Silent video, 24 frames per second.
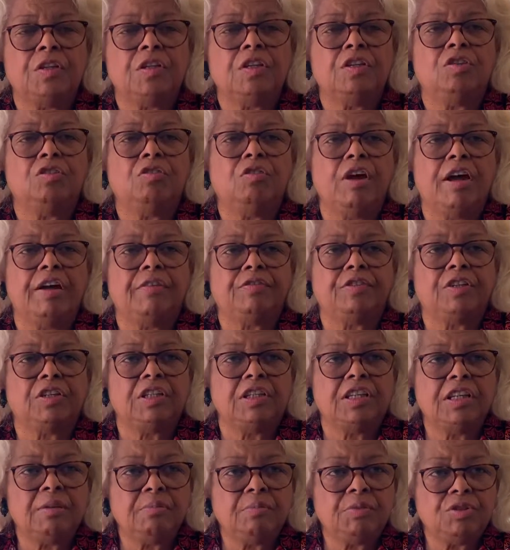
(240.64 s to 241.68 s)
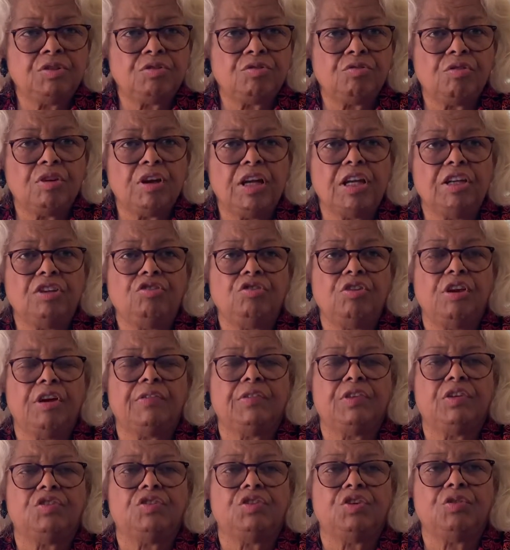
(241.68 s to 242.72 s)
You have to demonstrate. You
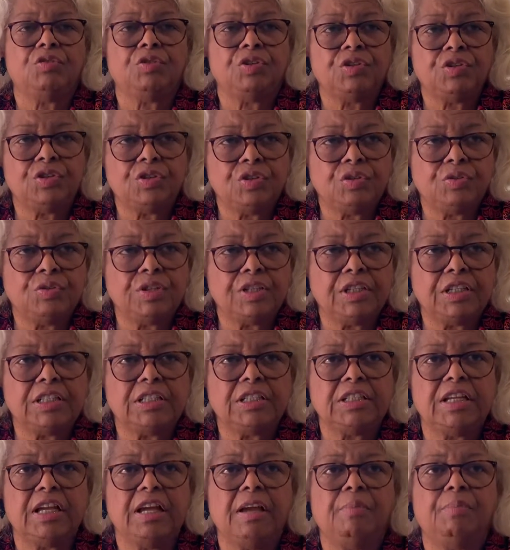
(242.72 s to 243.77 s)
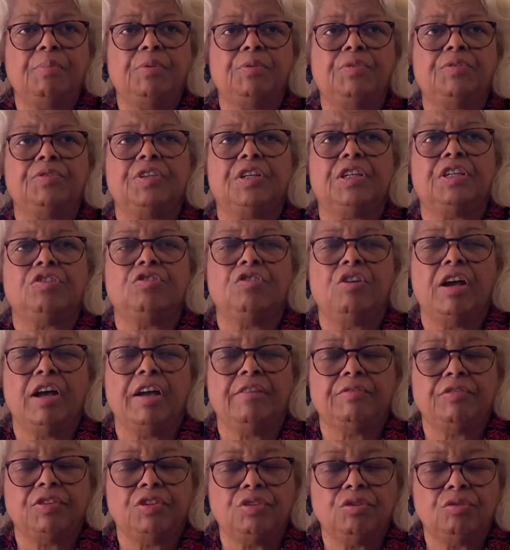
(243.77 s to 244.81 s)
have to show the students examples, and you
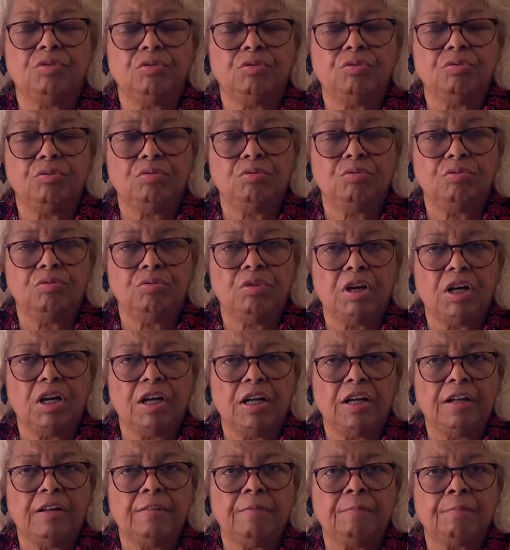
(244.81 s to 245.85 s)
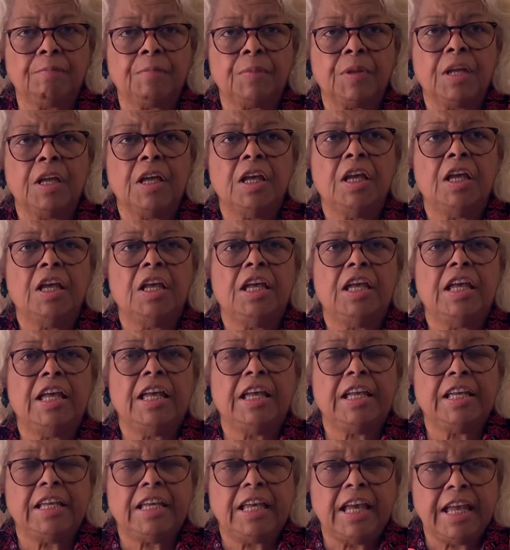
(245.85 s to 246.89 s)
have to
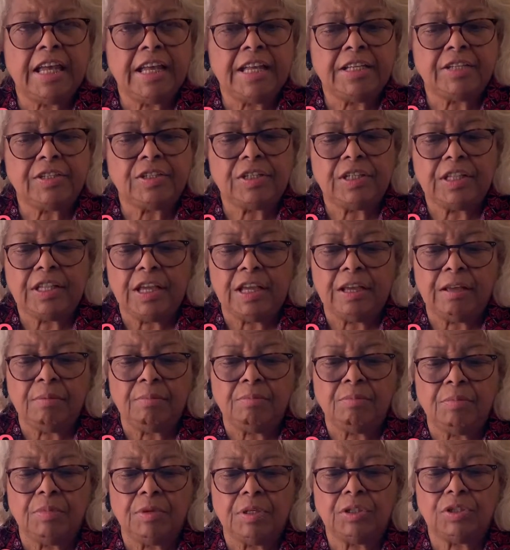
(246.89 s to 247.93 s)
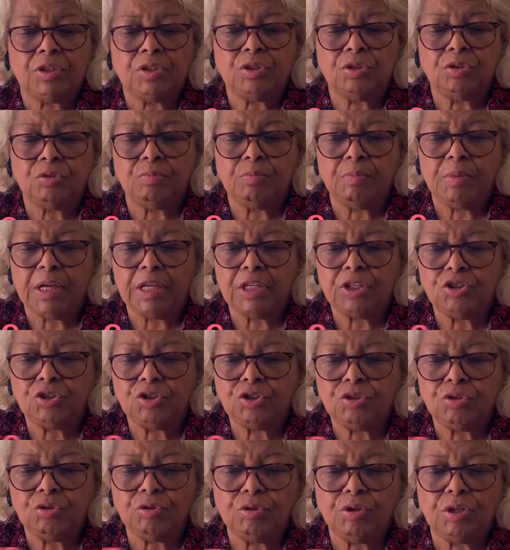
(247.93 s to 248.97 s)
engage them to make
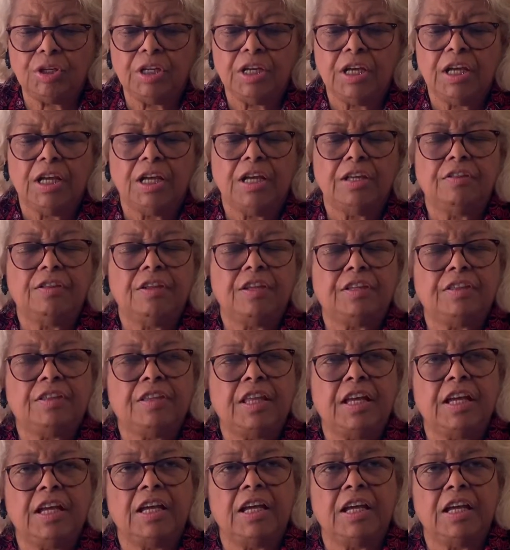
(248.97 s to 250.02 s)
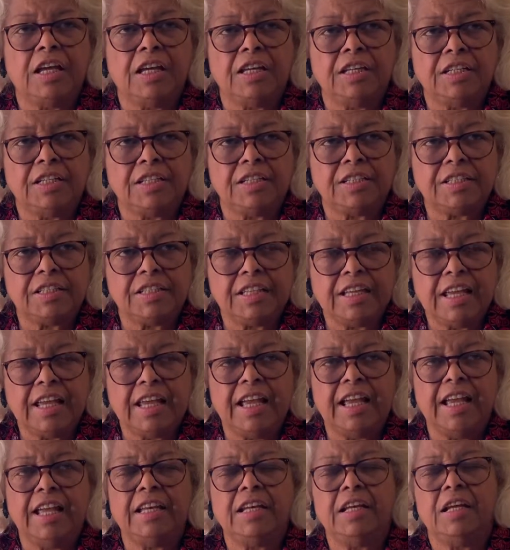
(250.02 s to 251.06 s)
sure that they
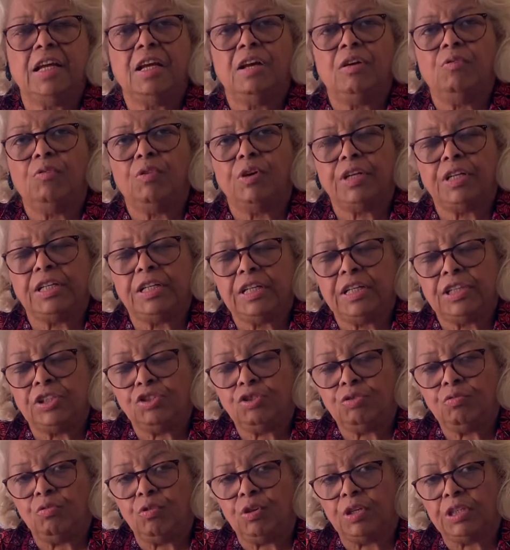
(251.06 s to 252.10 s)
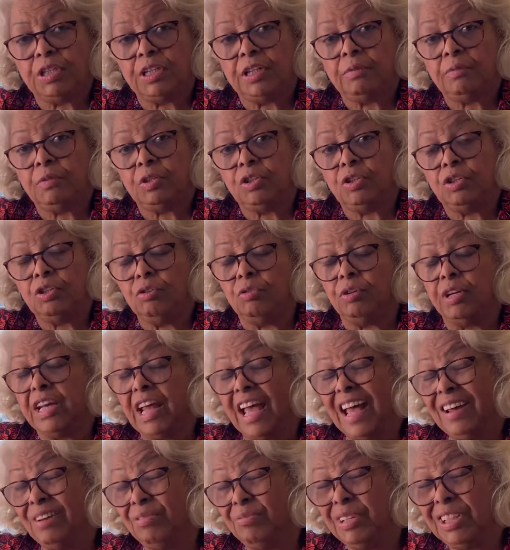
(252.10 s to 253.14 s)
understand what it is you want them to do. And
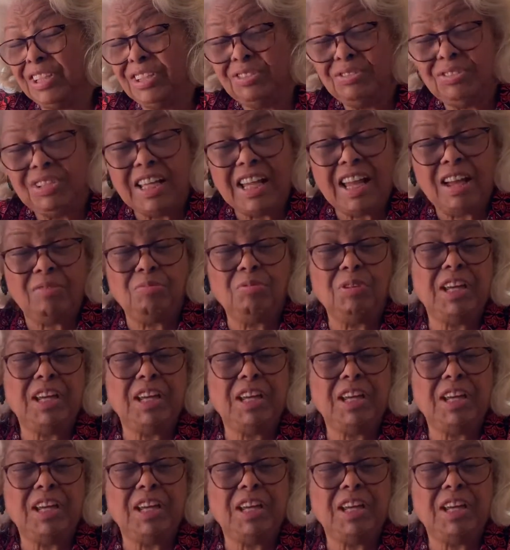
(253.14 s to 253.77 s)
how do we do that?